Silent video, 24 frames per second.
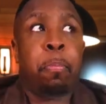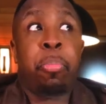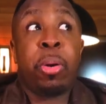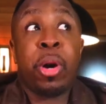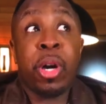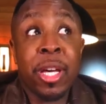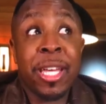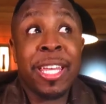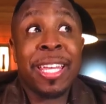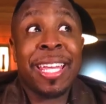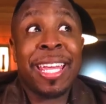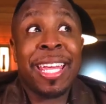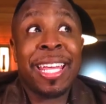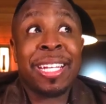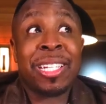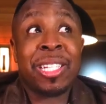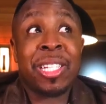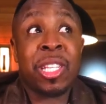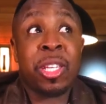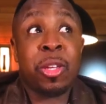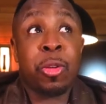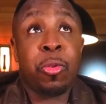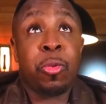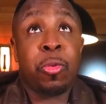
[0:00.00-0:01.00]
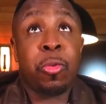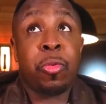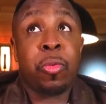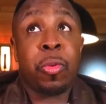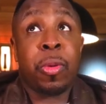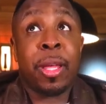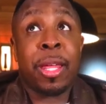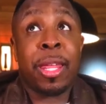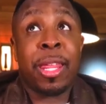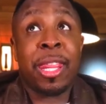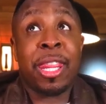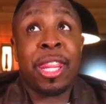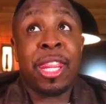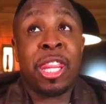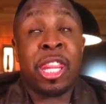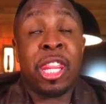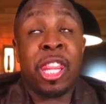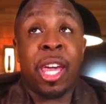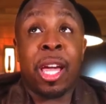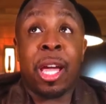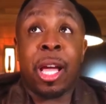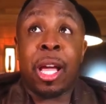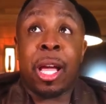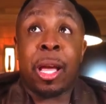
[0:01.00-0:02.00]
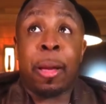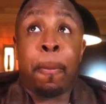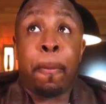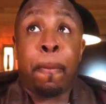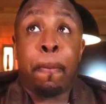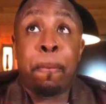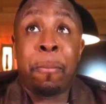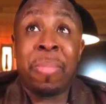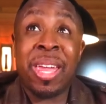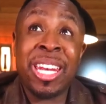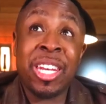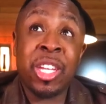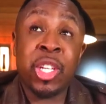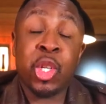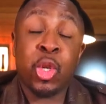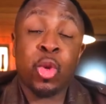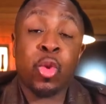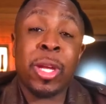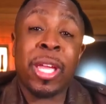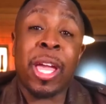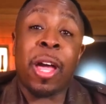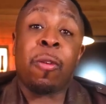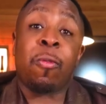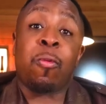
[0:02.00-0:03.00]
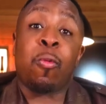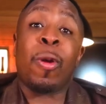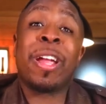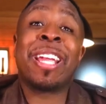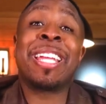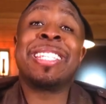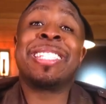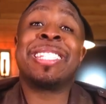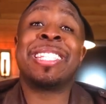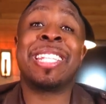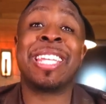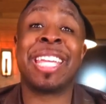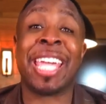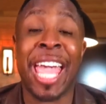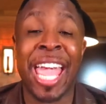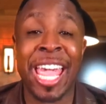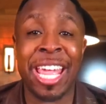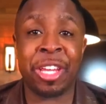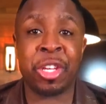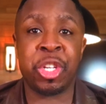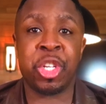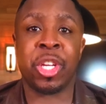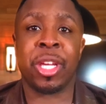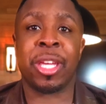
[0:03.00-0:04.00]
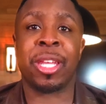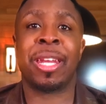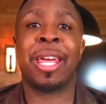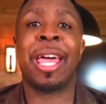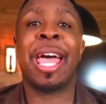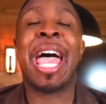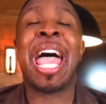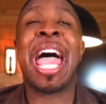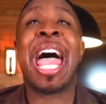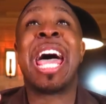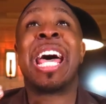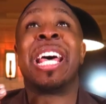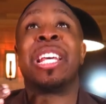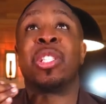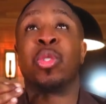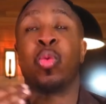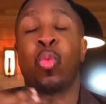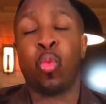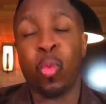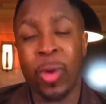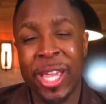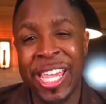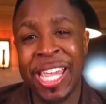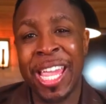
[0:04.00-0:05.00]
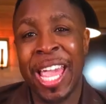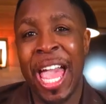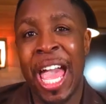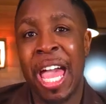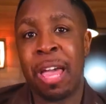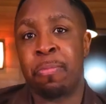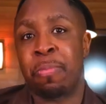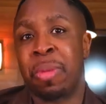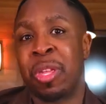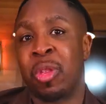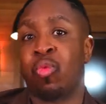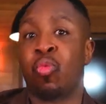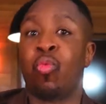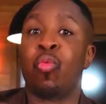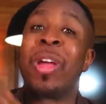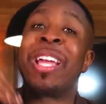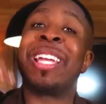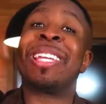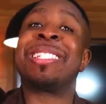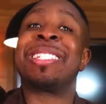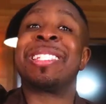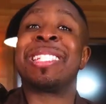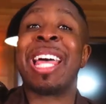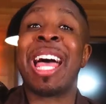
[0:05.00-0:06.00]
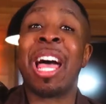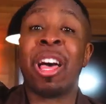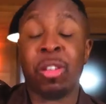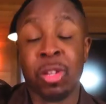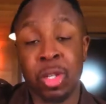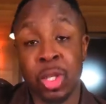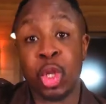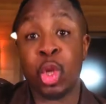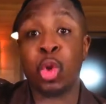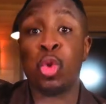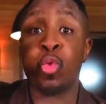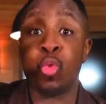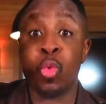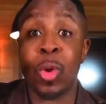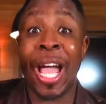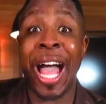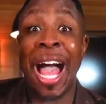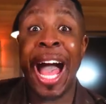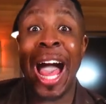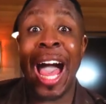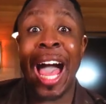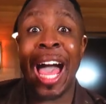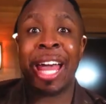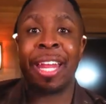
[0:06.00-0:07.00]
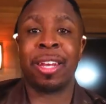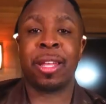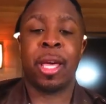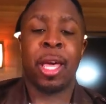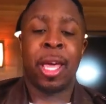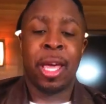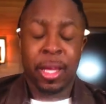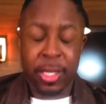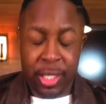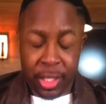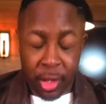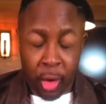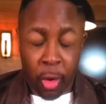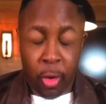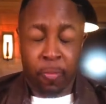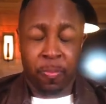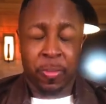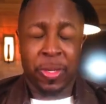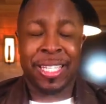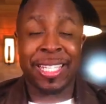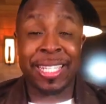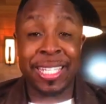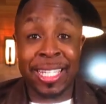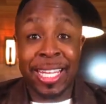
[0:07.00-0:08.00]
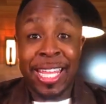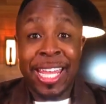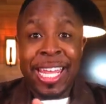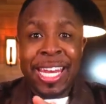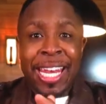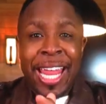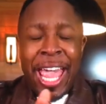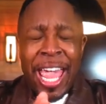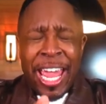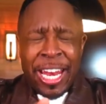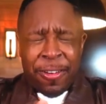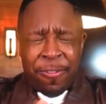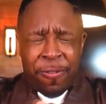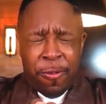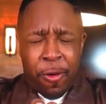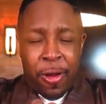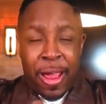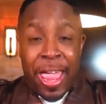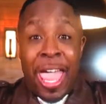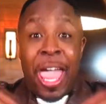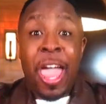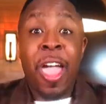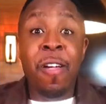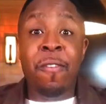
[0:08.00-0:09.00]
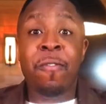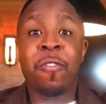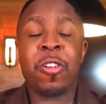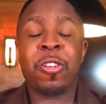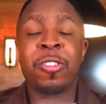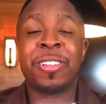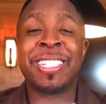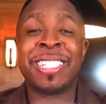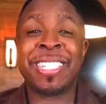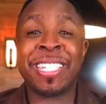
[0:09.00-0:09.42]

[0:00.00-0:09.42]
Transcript: put into the ministry of reconciliation as we have been reconciled to God. So sin had forever